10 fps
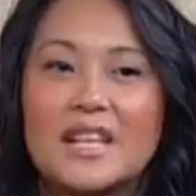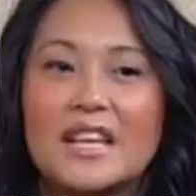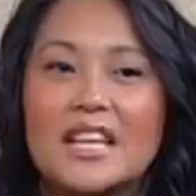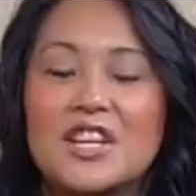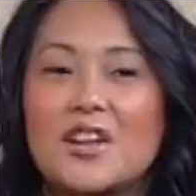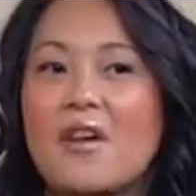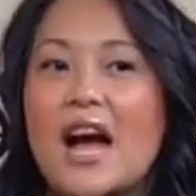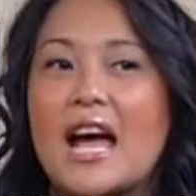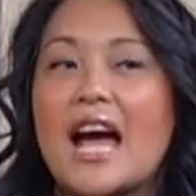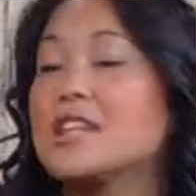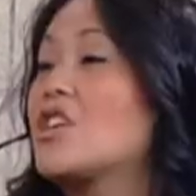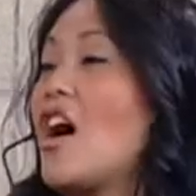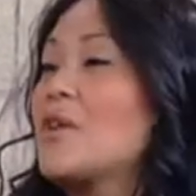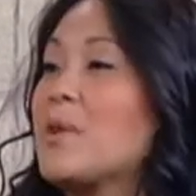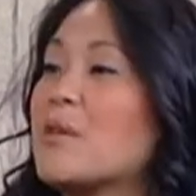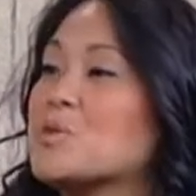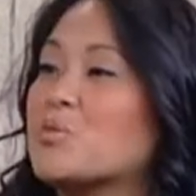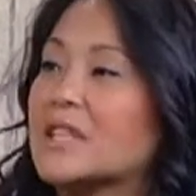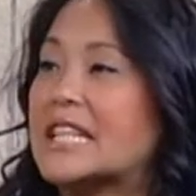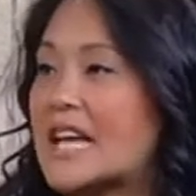you know, I had gone when I was
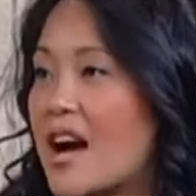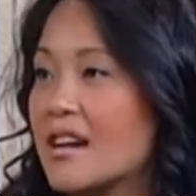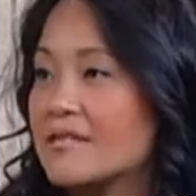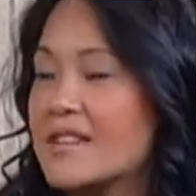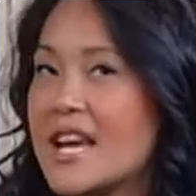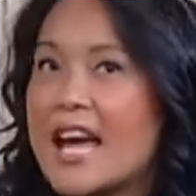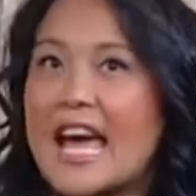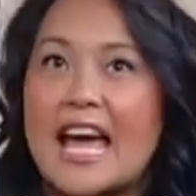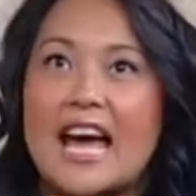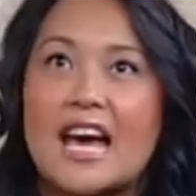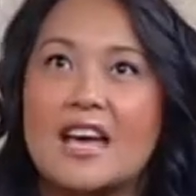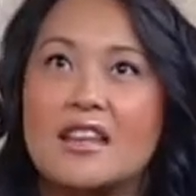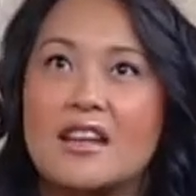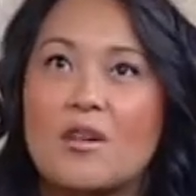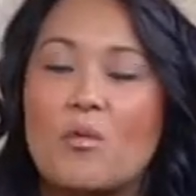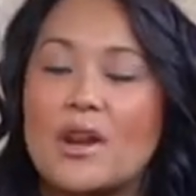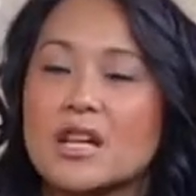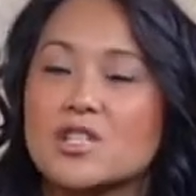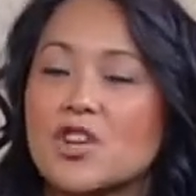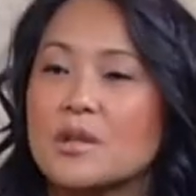really young. And when I
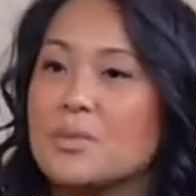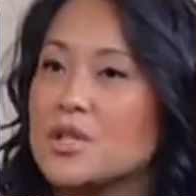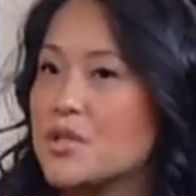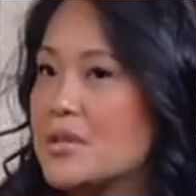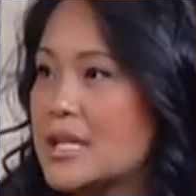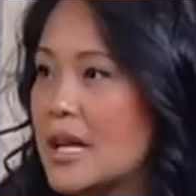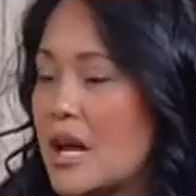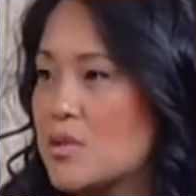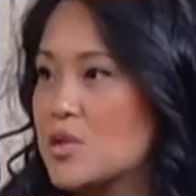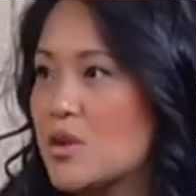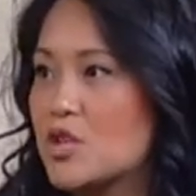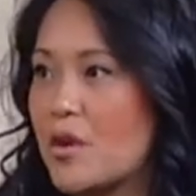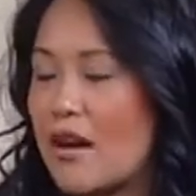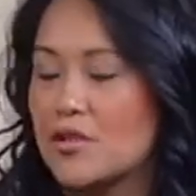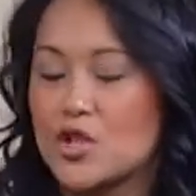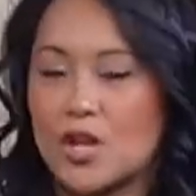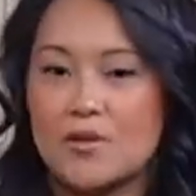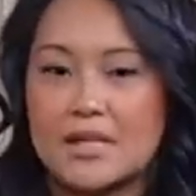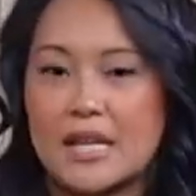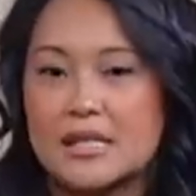started producing and I was doing travel
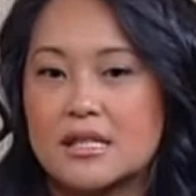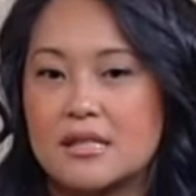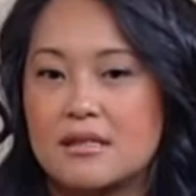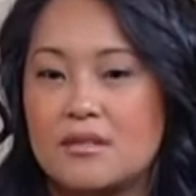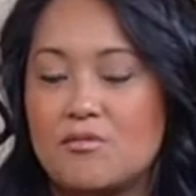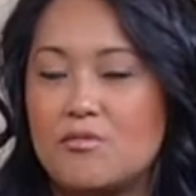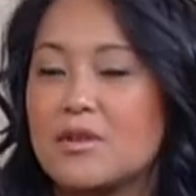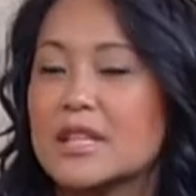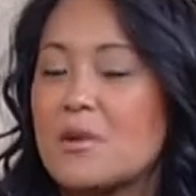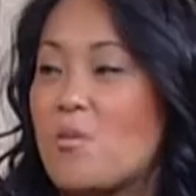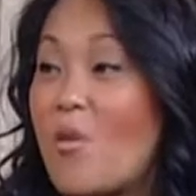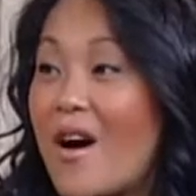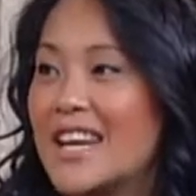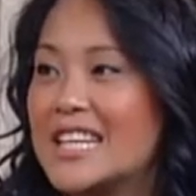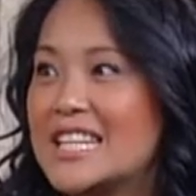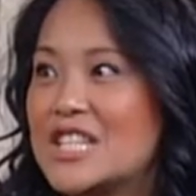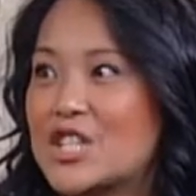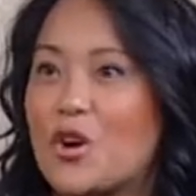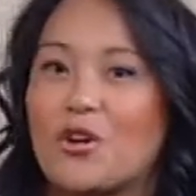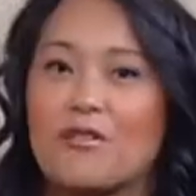shows, I really wanted to
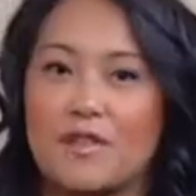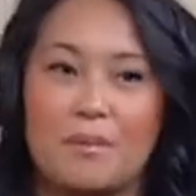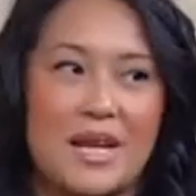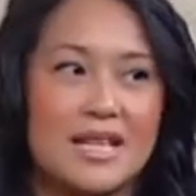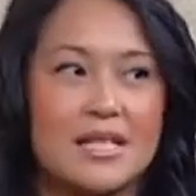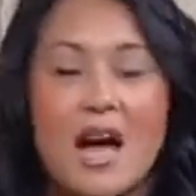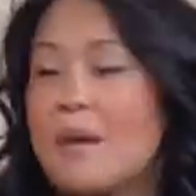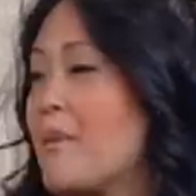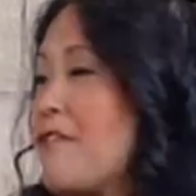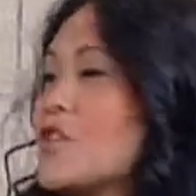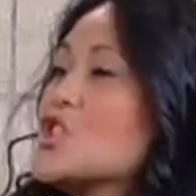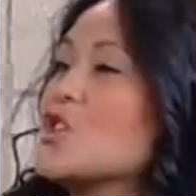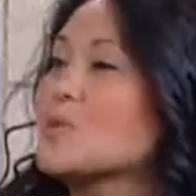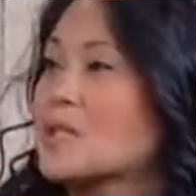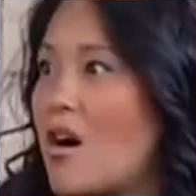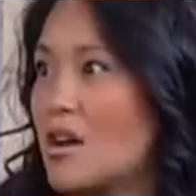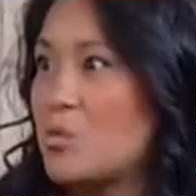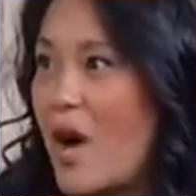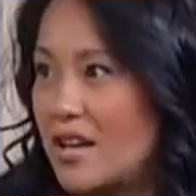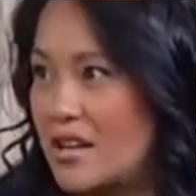go to the Philippines. My first show was called
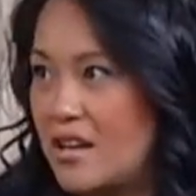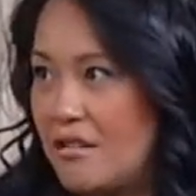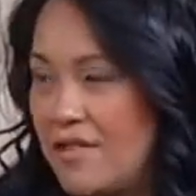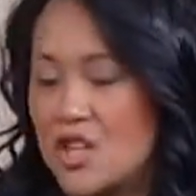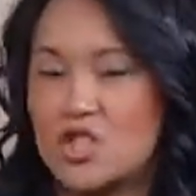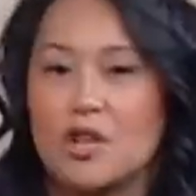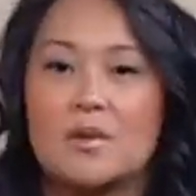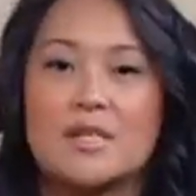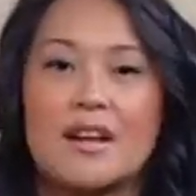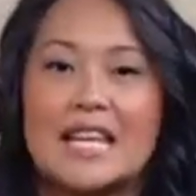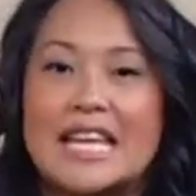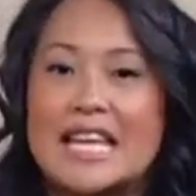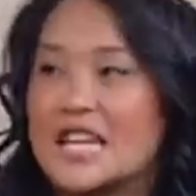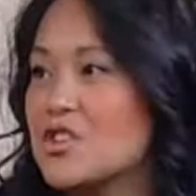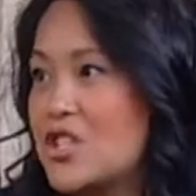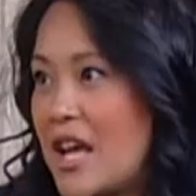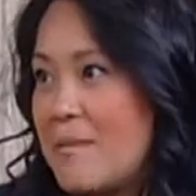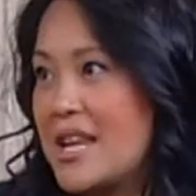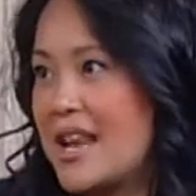Wild on Adventure. It was on E! Entertainment